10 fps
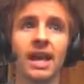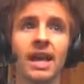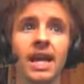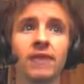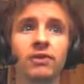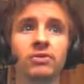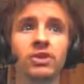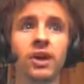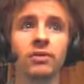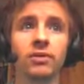If you
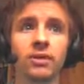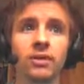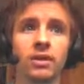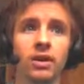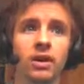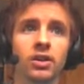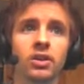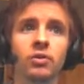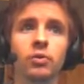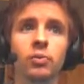don't,
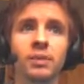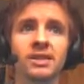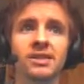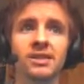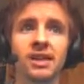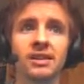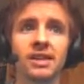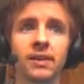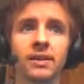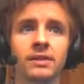you will be stuck
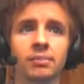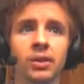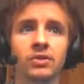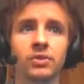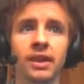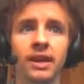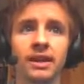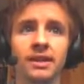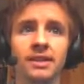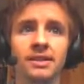down this bottleneck
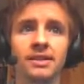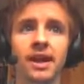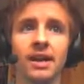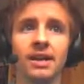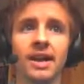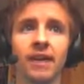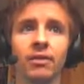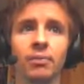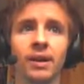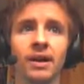in this tiny
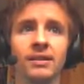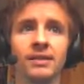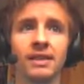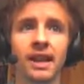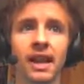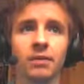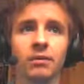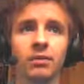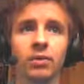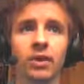narrow pass, and the
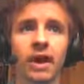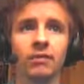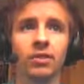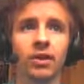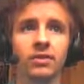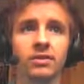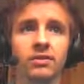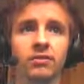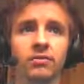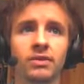enemy will have lots
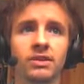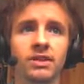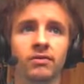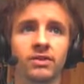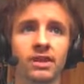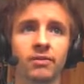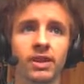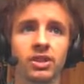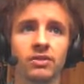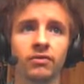of different
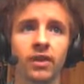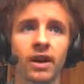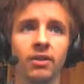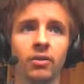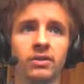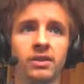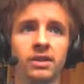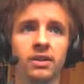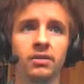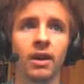directions of fire onto
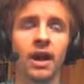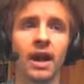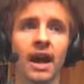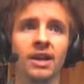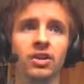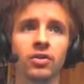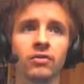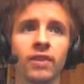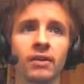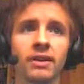you, and your
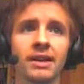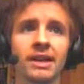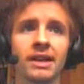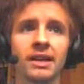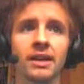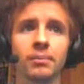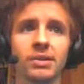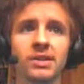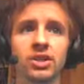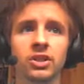very linear
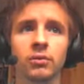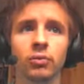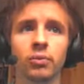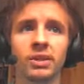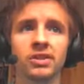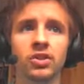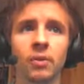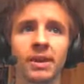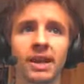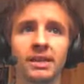position will be
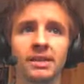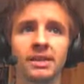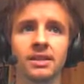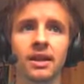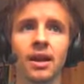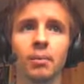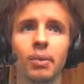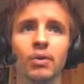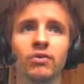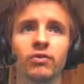dominated,
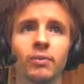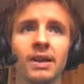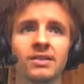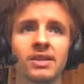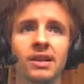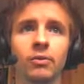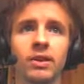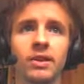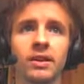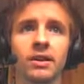both from artillery
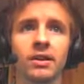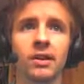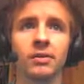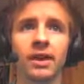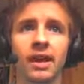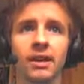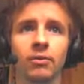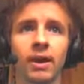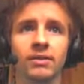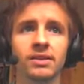that can locate
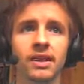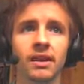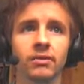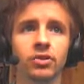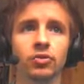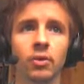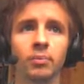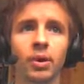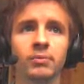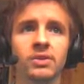around here and drop
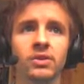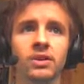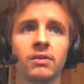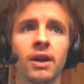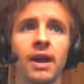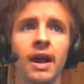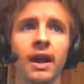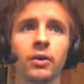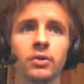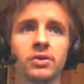bombs on you,
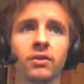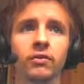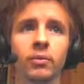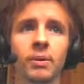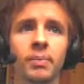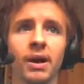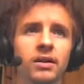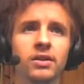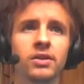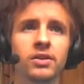and also from above.
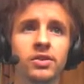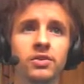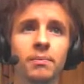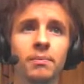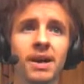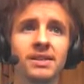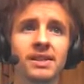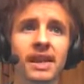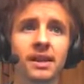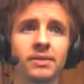So you must
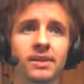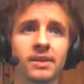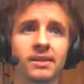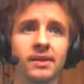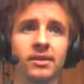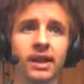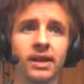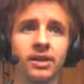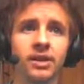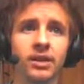get up to this
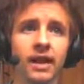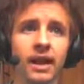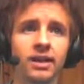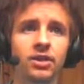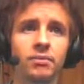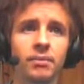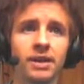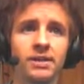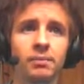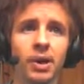location and you
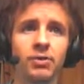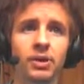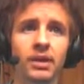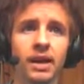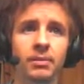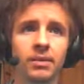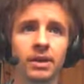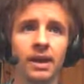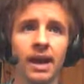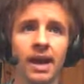must poke the
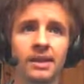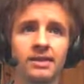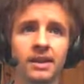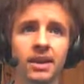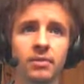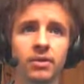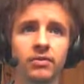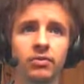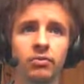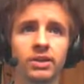enemy as they come over
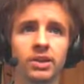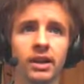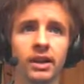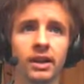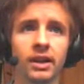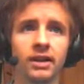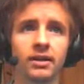the ridge line here.